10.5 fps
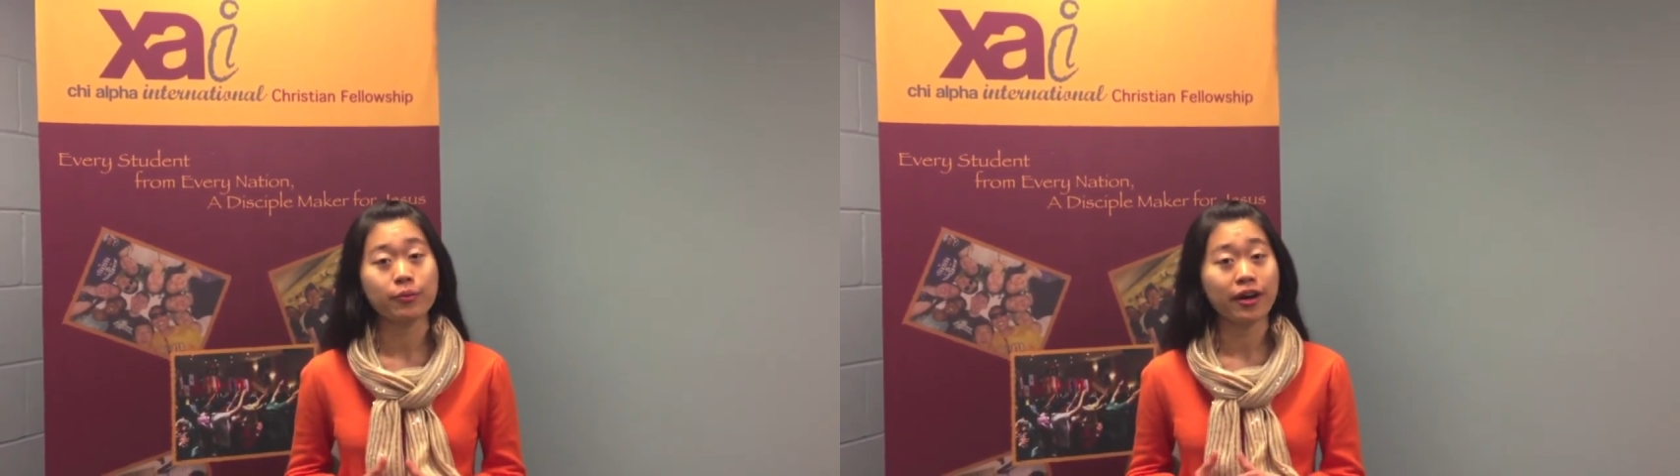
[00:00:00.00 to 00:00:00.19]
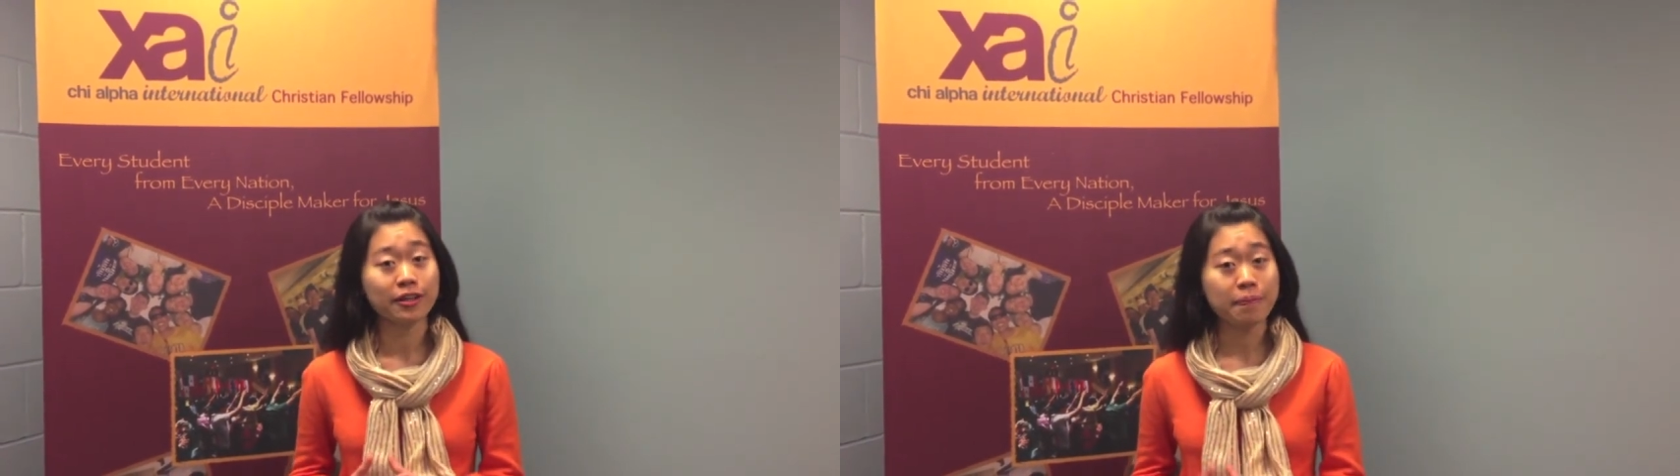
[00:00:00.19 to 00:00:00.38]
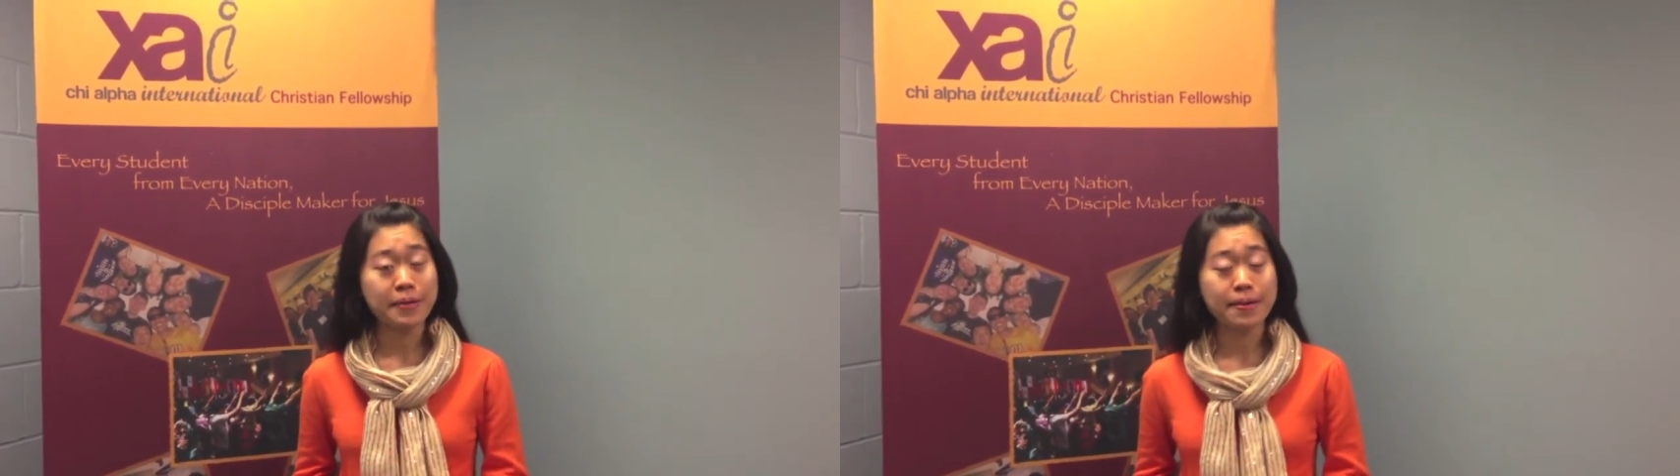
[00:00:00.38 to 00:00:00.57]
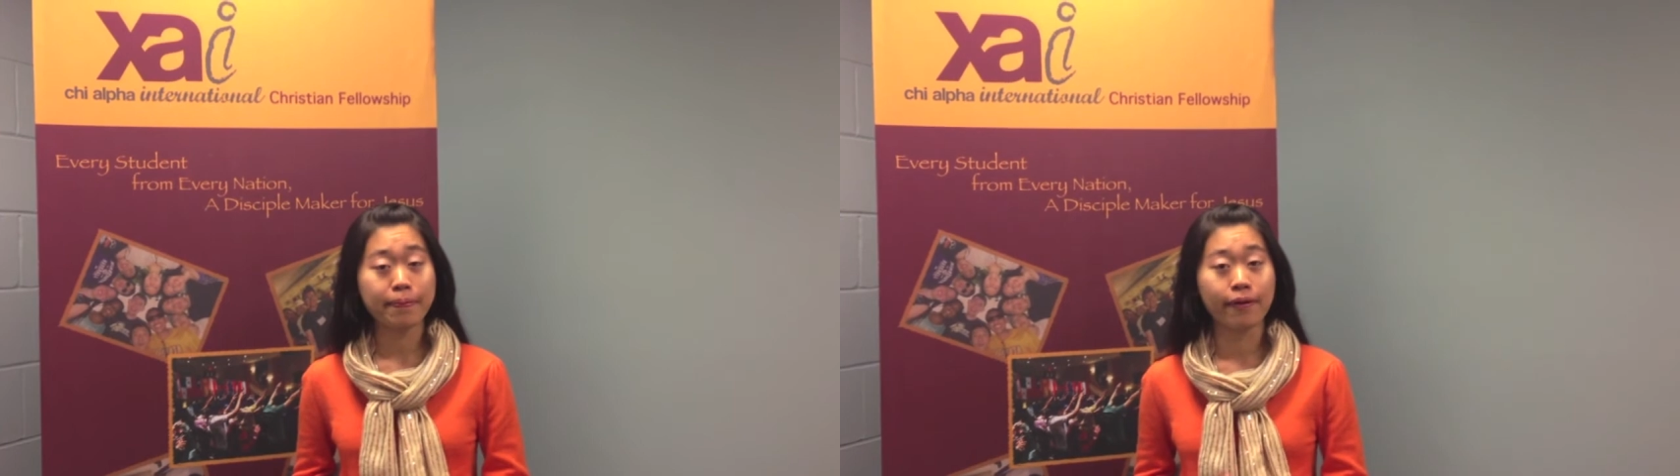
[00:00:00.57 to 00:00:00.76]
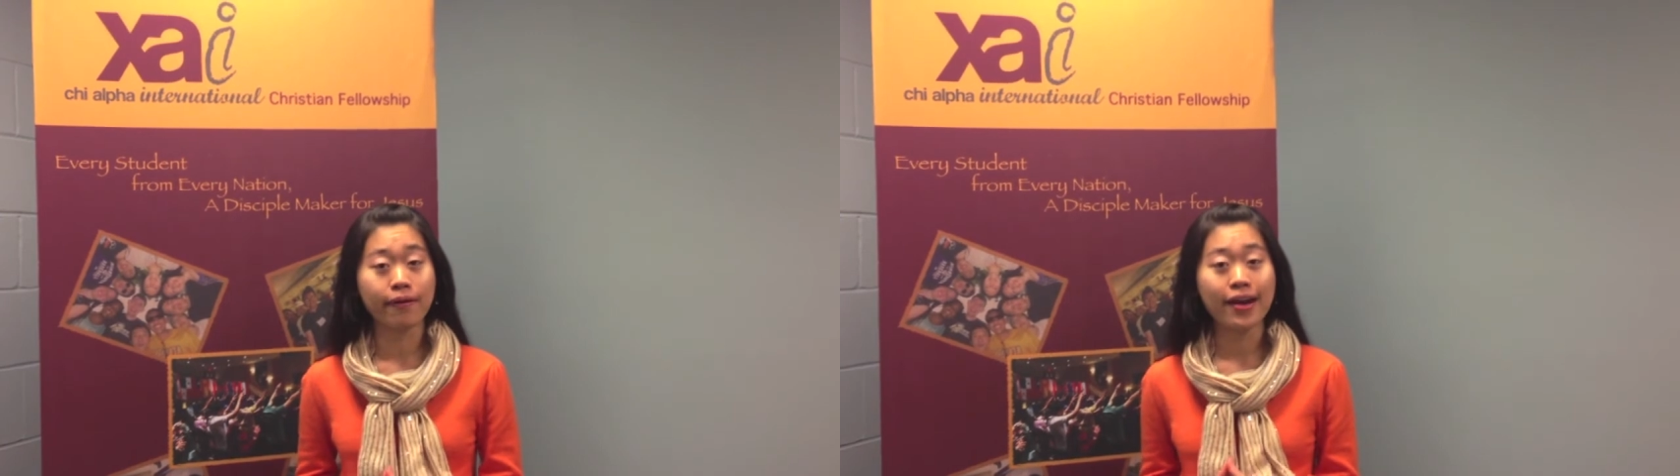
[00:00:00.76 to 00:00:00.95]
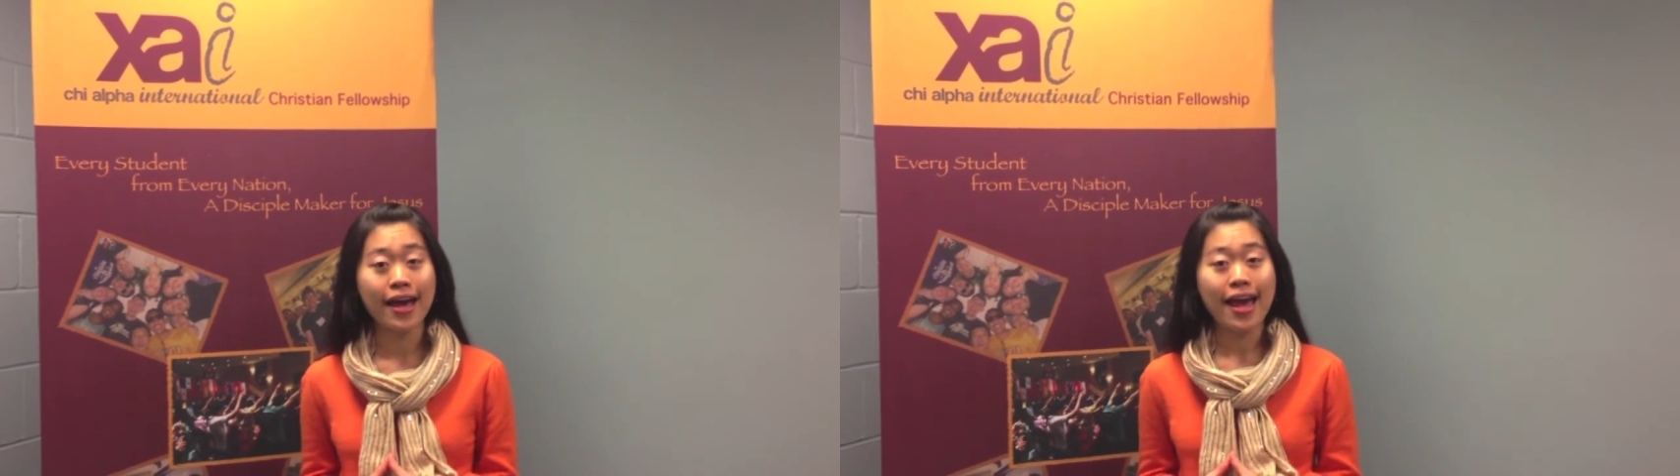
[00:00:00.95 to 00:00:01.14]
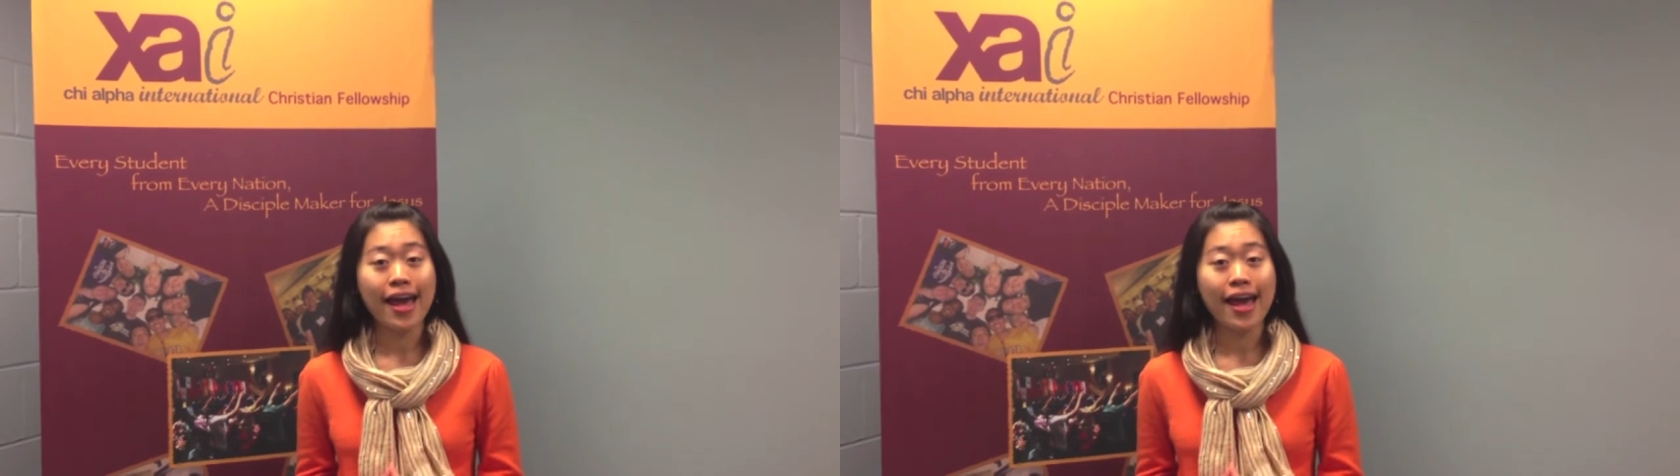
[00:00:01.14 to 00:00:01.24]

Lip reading: with other people,